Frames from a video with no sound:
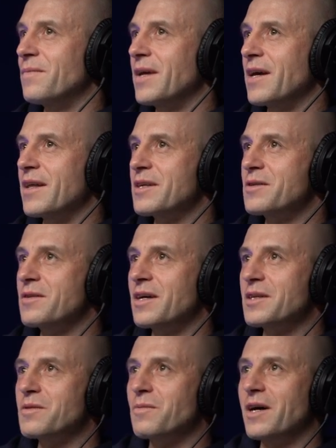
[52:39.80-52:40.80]
Yeah, that's
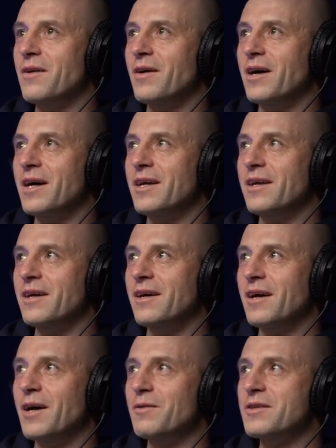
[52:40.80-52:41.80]
that's where I
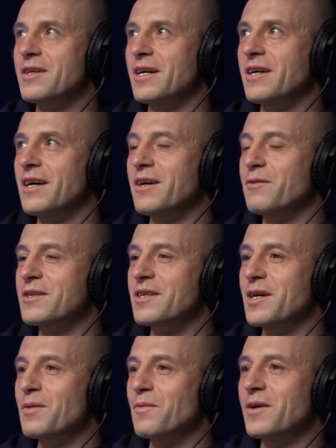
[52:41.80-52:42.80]
I would say I would say it